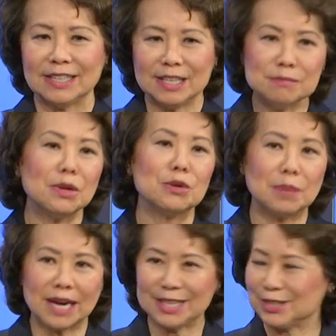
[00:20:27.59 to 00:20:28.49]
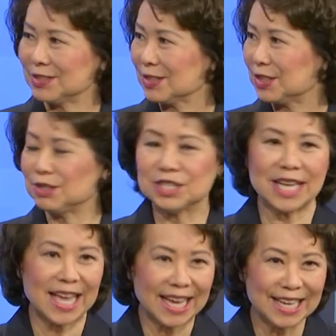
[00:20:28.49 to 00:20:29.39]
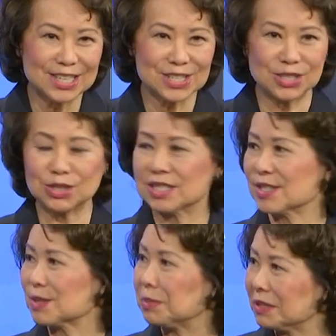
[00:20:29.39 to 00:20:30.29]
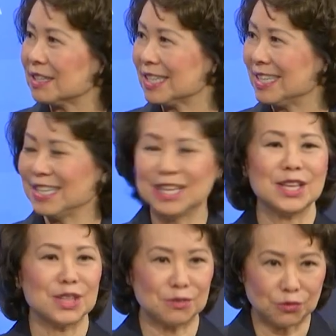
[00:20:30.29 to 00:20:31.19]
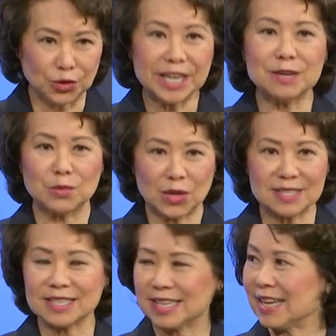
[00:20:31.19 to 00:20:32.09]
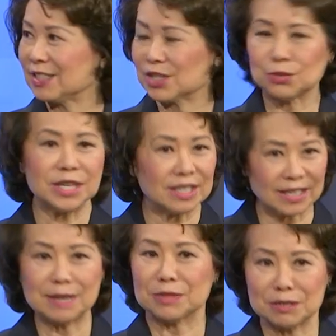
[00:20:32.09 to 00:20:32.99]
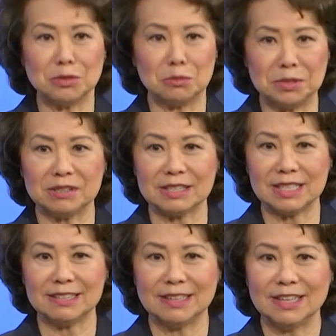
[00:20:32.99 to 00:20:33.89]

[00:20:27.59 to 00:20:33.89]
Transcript: immobile due to age or disability the freedom once again to reclaim their mobility.